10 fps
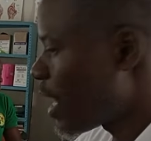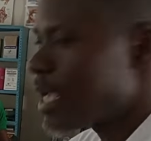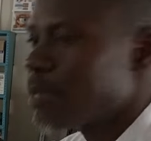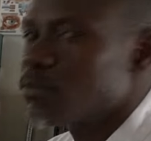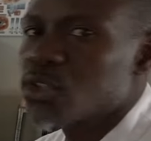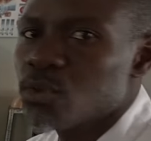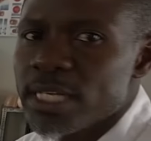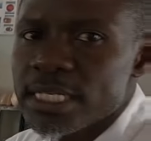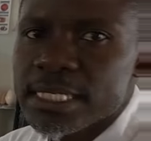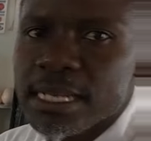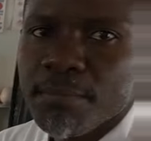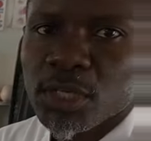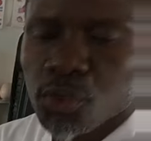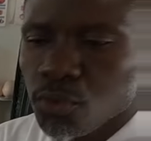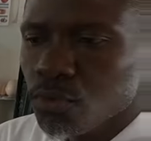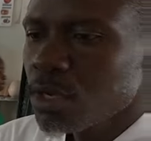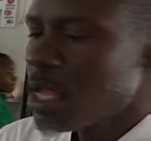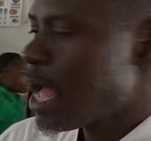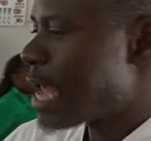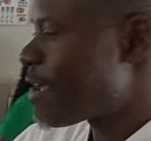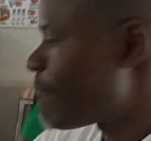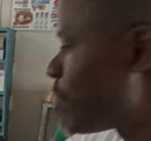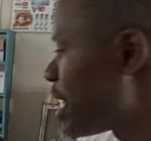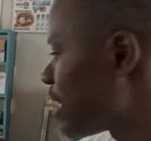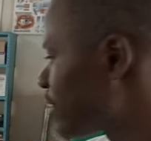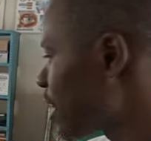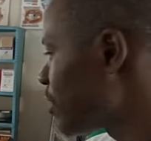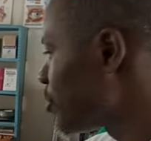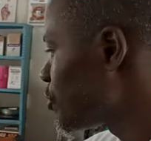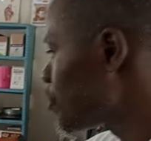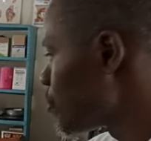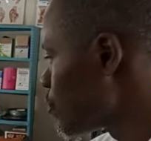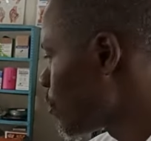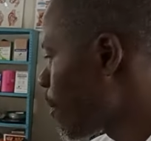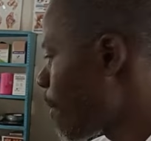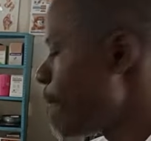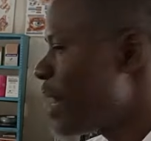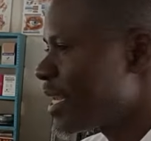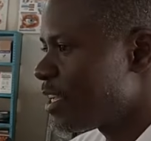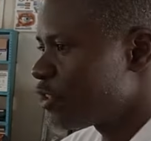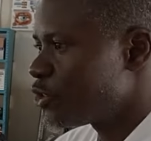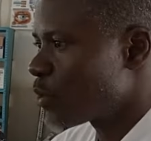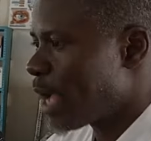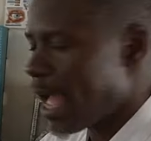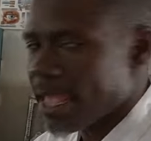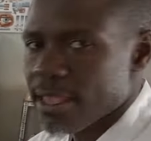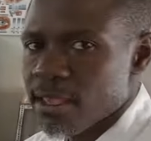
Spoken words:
I am student number 2 and I've been assigned to bandage your eye.